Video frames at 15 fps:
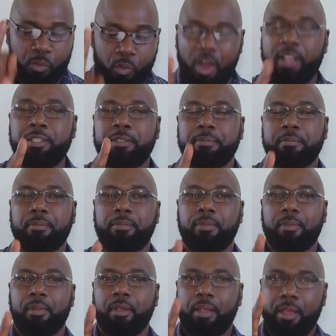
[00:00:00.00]
One,
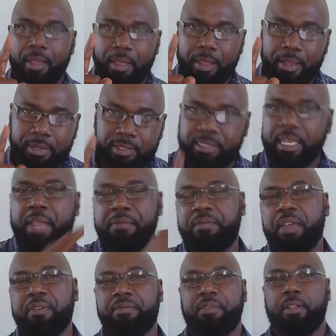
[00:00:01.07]
stay
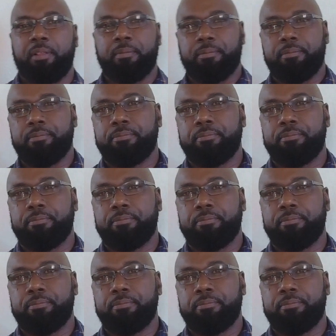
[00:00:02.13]
faithful.